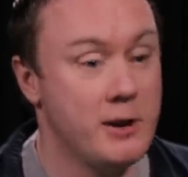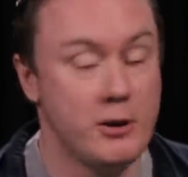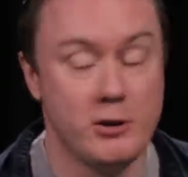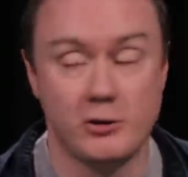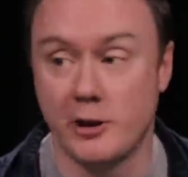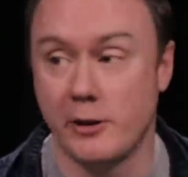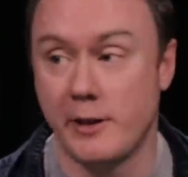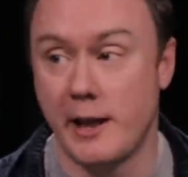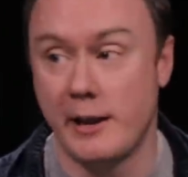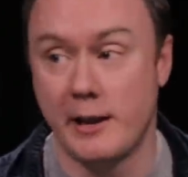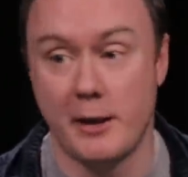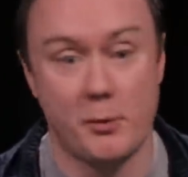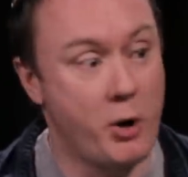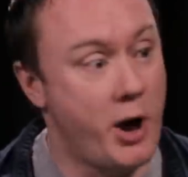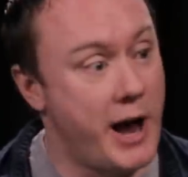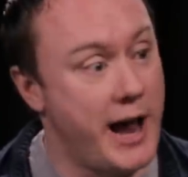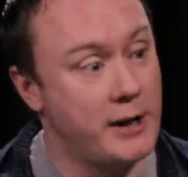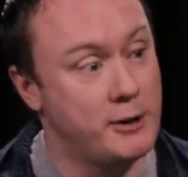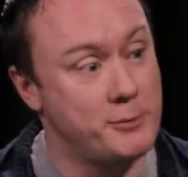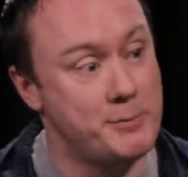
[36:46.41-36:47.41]
So then were,
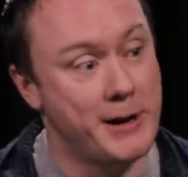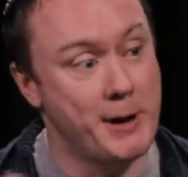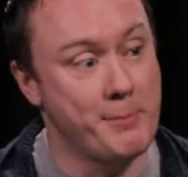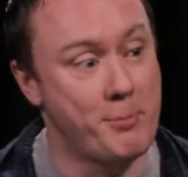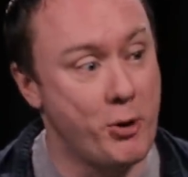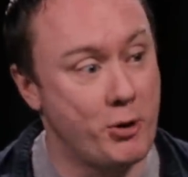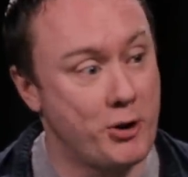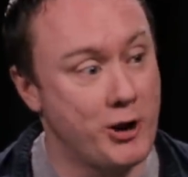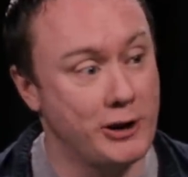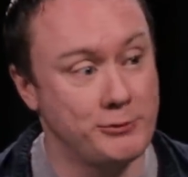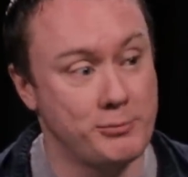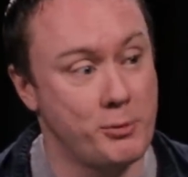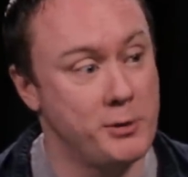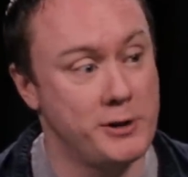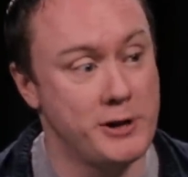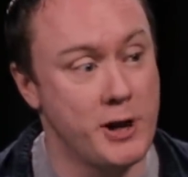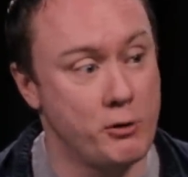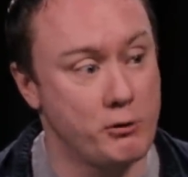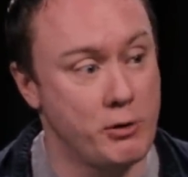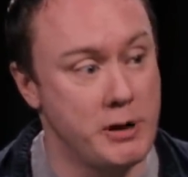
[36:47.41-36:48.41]
I had to make a podcast, but with
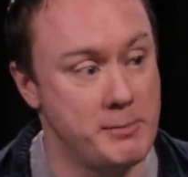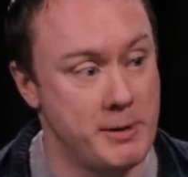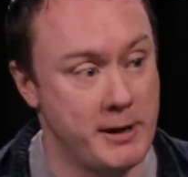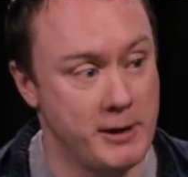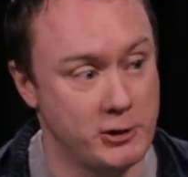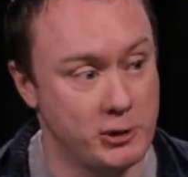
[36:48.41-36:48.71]
no remit.